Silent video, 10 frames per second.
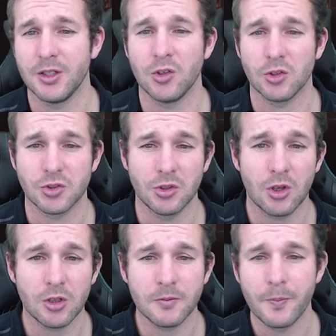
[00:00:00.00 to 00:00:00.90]
not too
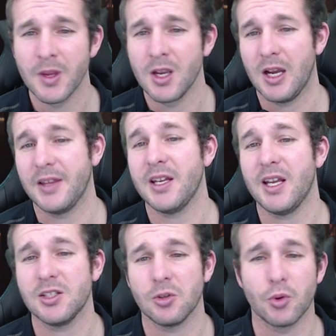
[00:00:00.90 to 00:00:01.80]
long. And then
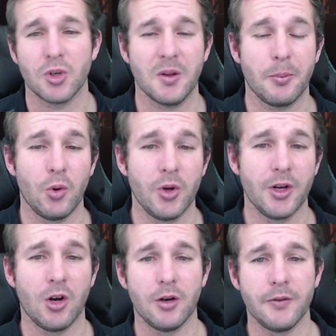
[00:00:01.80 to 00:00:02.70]
Anton brought up the point
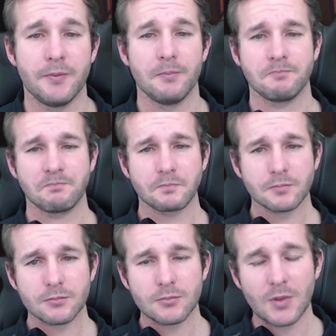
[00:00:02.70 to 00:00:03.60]
of
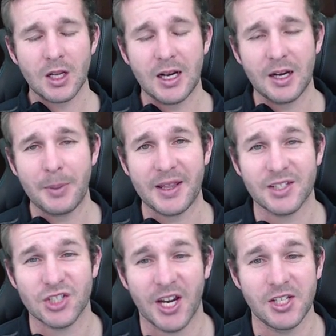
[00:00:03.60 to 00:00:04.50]
about the
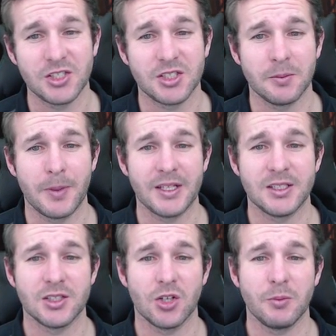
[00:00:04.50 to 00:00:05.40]
changes to meds.
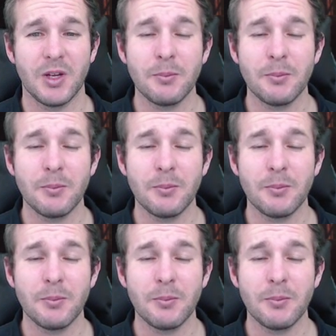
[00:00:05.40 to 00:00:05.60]
So in